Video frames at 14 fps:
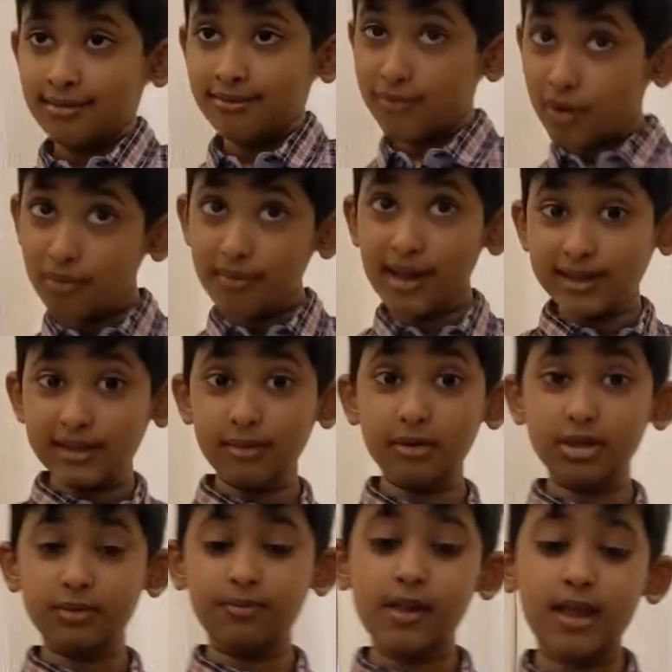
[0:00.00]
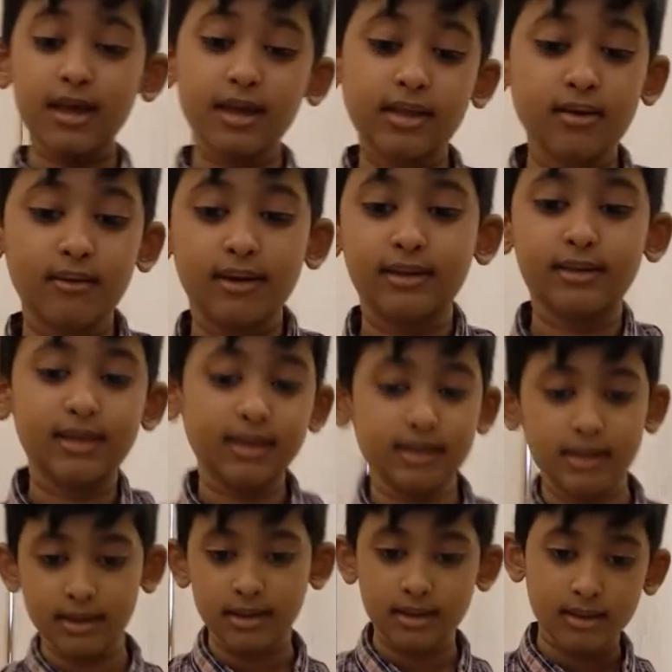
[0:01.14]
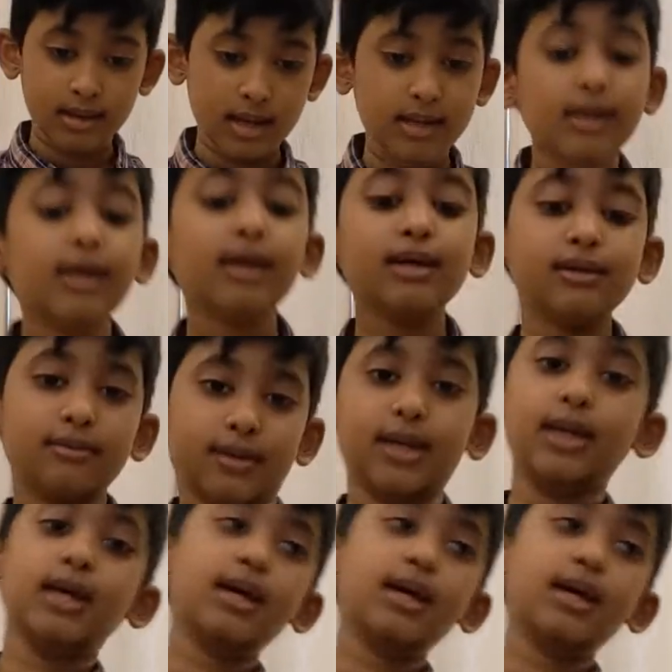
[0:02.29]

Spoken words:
Momentum is pretty interesting, and here's why.